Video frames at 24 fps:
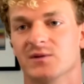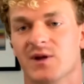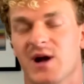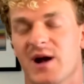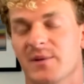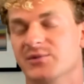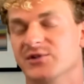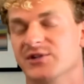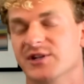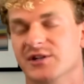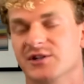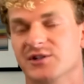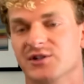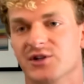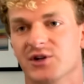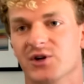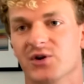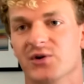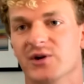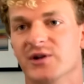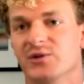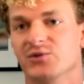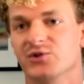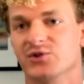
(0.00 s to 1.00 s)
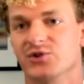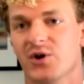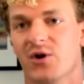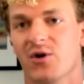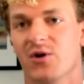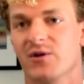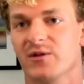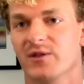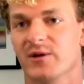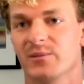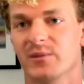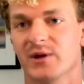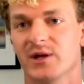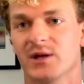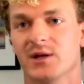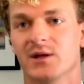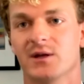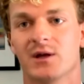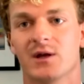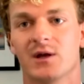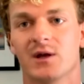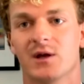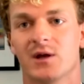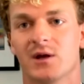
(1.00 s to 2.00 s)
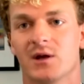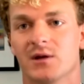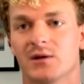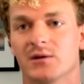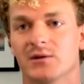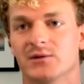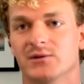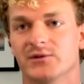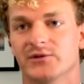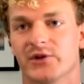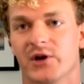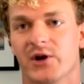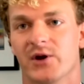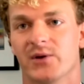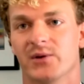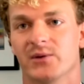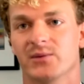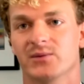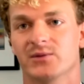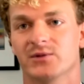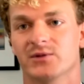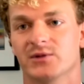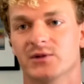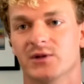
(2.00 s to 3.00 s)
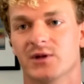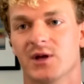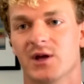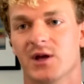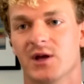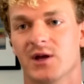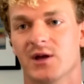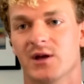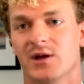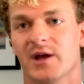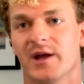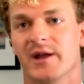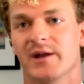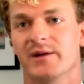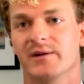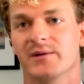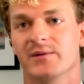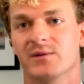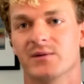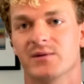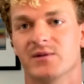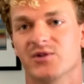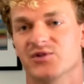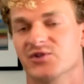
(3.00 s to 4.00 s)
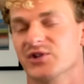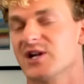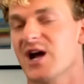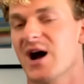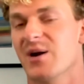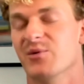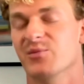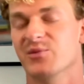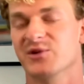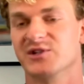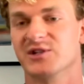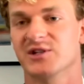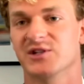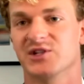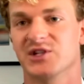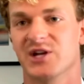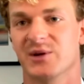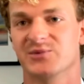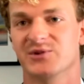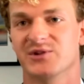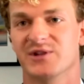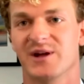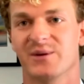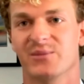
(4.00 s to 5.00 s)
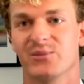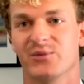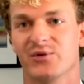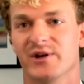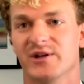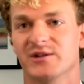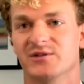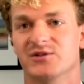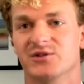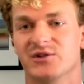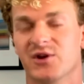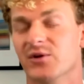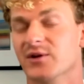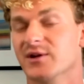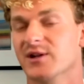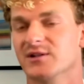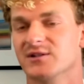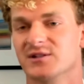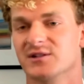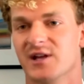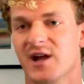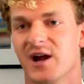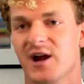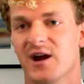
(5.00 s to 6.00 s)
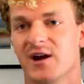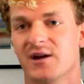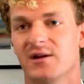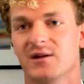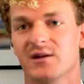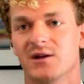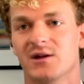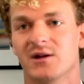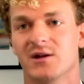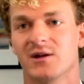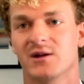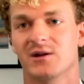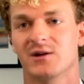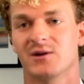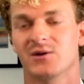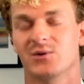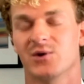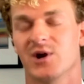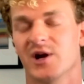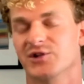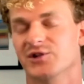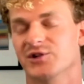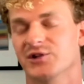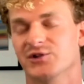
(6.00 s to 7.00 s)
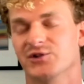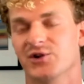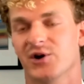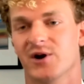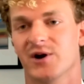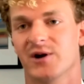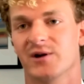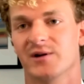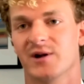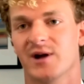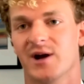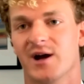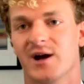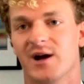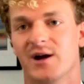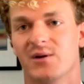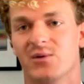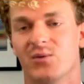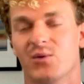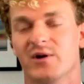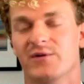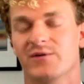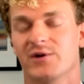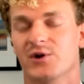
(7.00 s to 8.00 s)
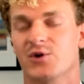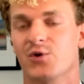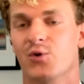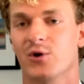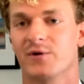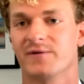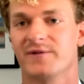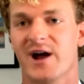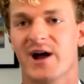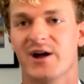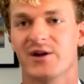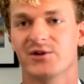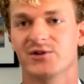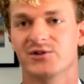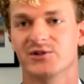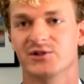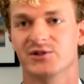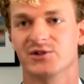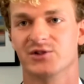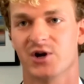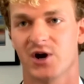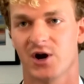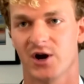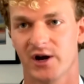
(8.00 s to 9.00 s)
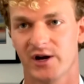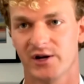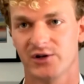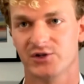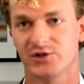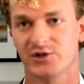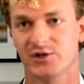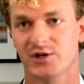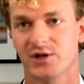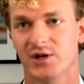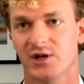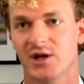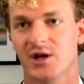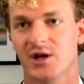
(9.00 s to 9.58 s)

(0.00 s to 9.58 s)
I'm 6'2", and he was taller than me. So it was, and there's a common misconception that Marines don't get scared. We're actually taught one of our core values is courage,